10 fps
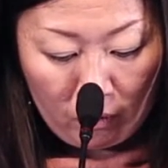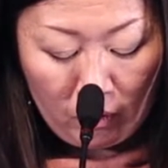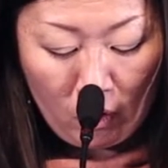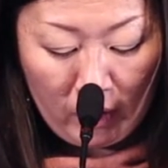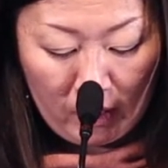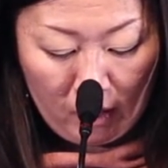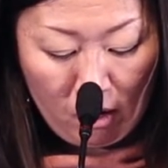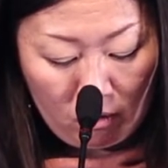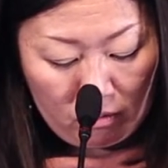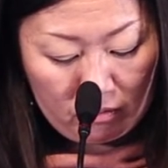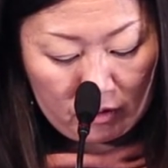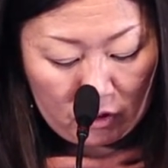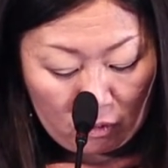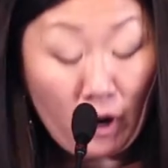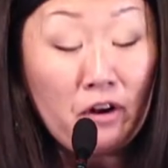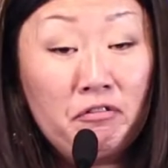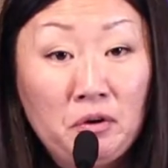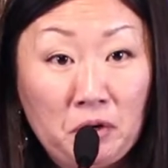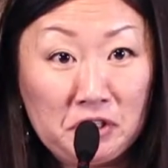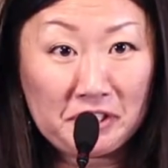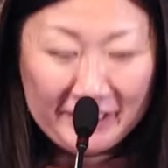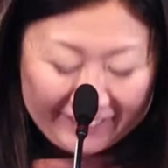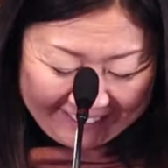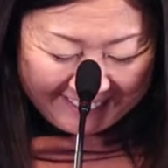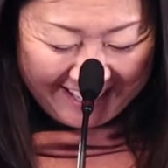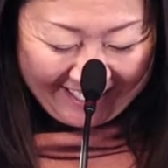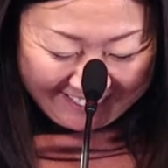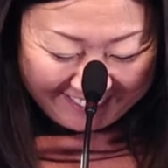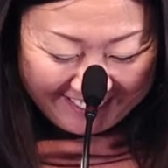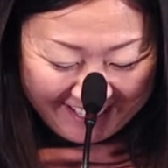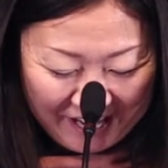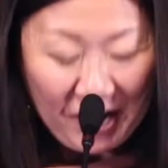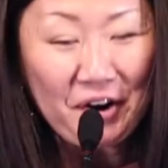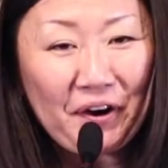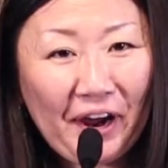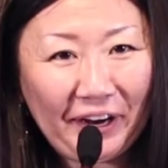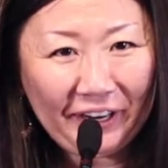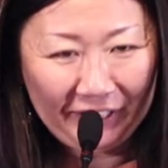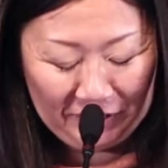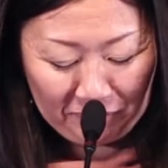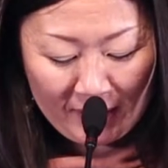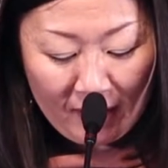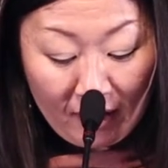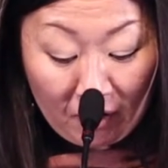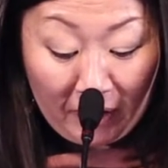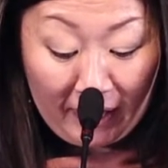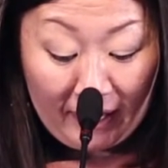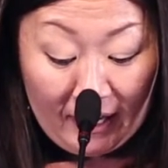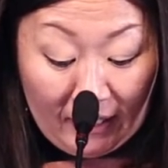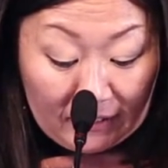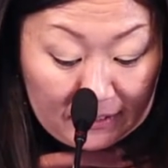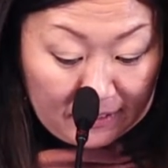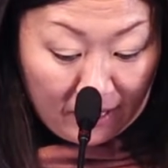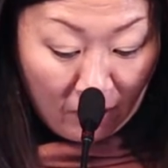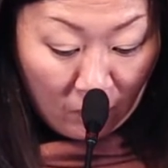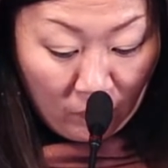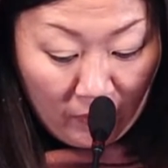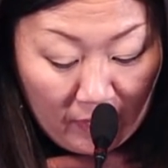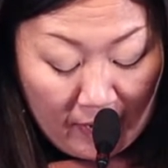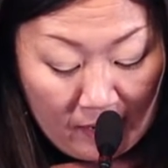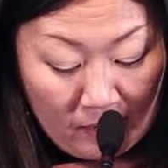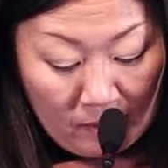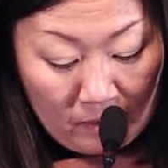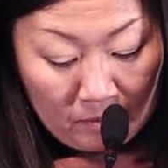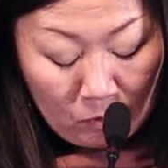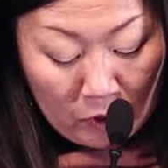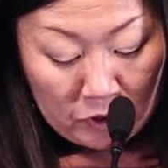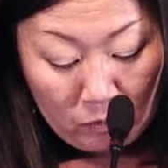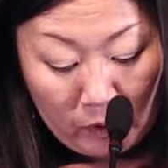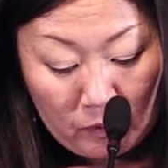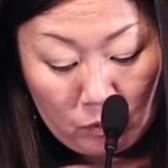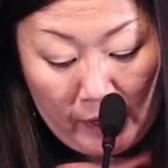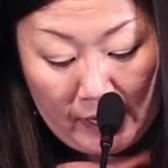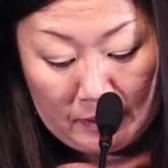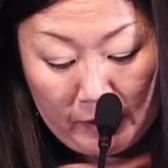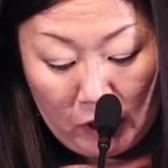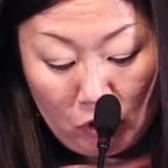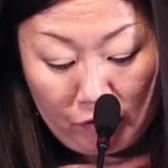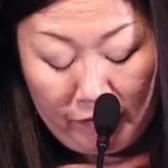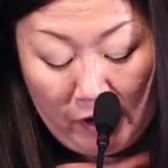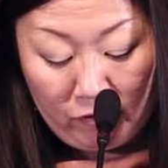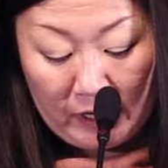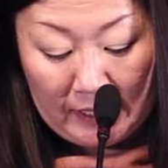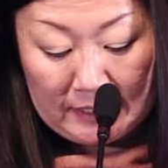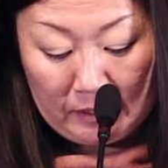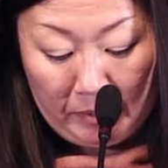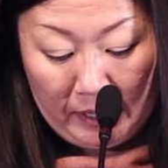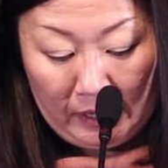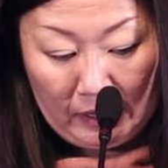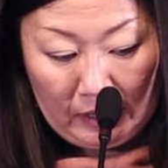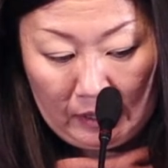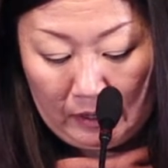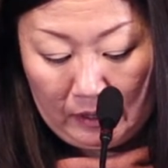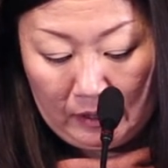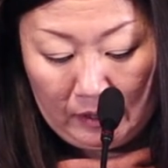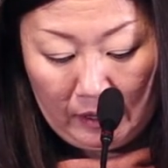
okay. Oh, there's quite a few questions, actually. Okay, good. Okay, so question one was, what has been your favorite exhibit? Oh,